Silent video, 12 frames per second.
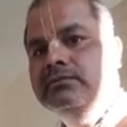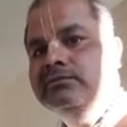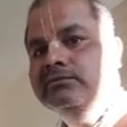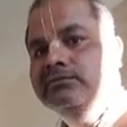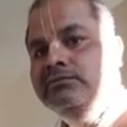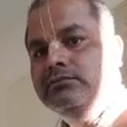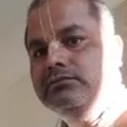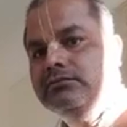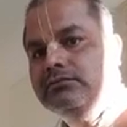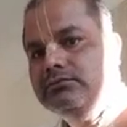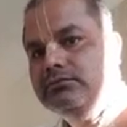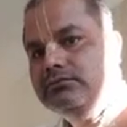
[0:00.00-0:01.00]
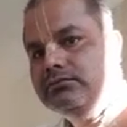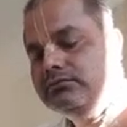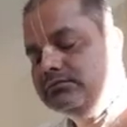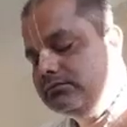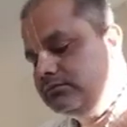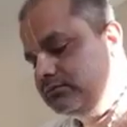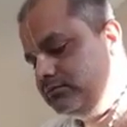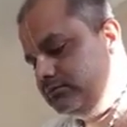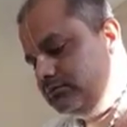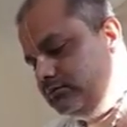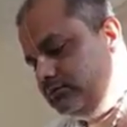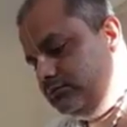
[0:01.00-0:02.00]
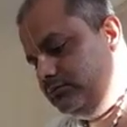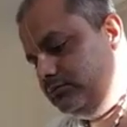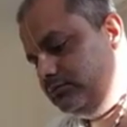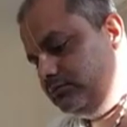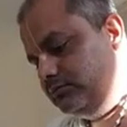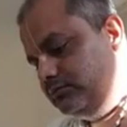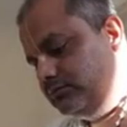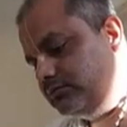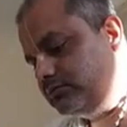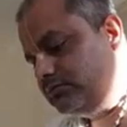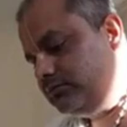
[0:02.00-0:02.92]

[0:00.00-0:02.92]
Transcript: (no one is talking)